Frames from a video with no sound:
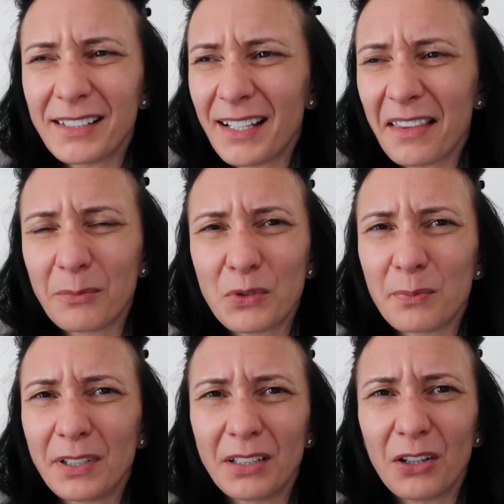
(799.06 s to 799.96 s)
set them to
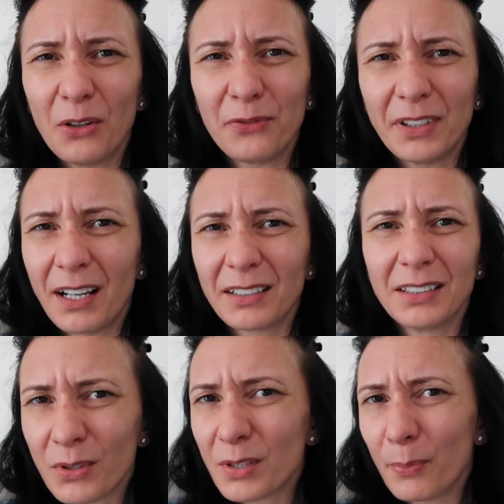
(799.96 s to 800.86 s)
bring the coffee? Like,
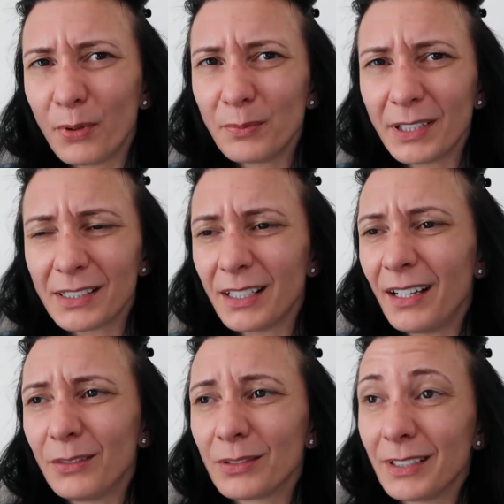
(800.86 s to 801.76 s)
what's the point? Because
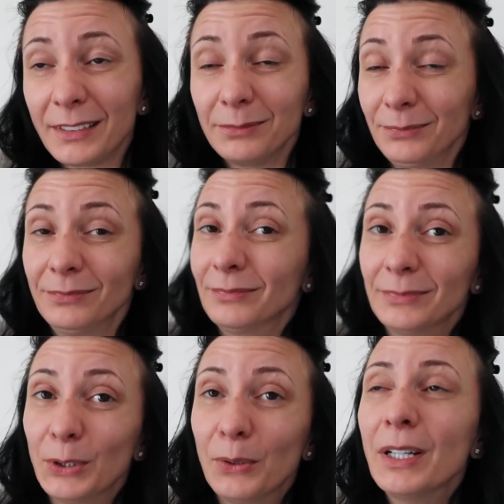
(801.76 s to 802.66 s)
I was like,
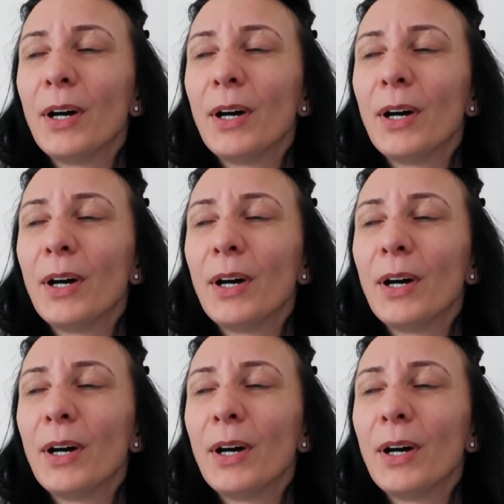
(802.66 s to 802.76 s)
no.